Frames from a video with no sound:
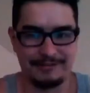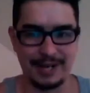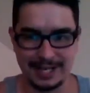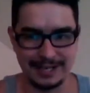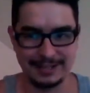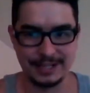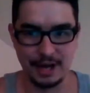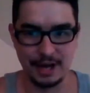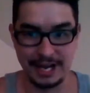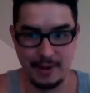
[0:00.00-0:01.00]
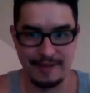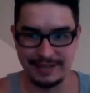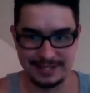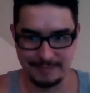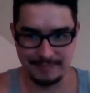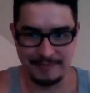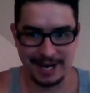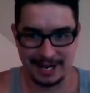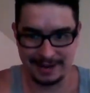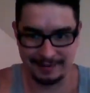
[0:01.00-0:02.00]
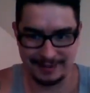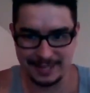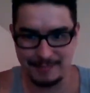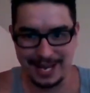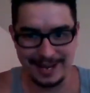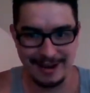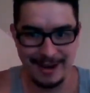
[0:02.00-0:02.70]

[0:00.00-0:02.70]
fucking stoked. Either way, if it's Zabit